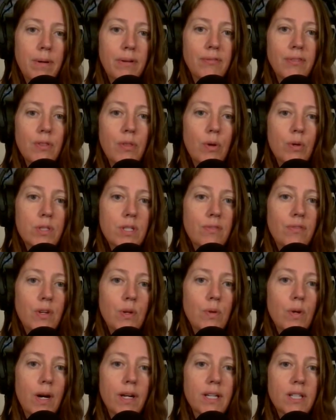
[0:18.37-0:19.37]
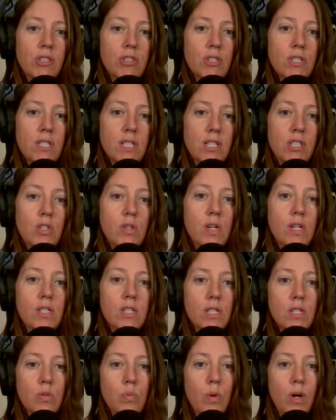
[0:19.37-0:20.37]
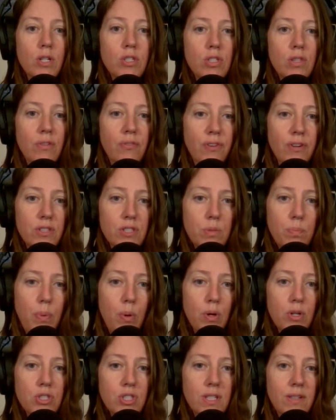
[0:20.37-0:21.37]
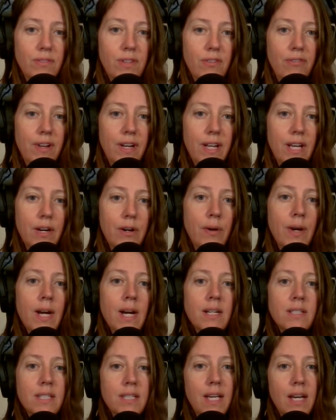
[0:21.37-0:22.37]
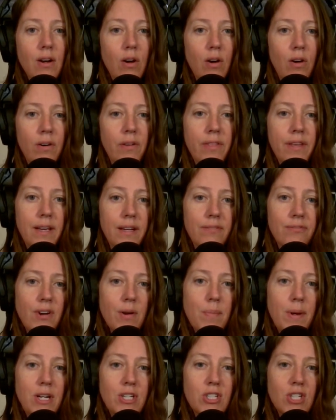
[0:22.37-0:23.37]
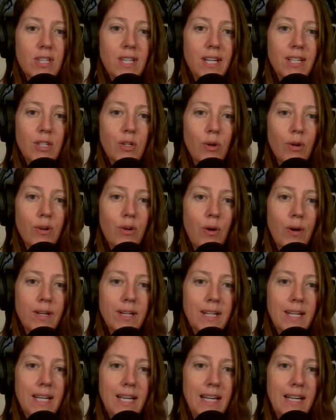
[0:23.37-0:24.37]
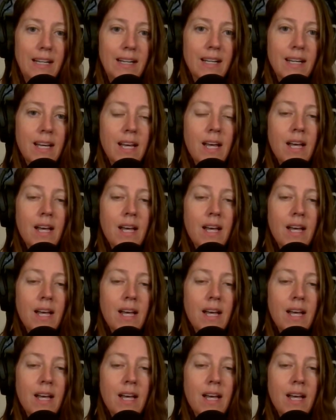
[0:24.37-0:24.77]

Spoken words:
But for those of you not interested, you can just watch the first portion of the video to get all the information that you're going to need.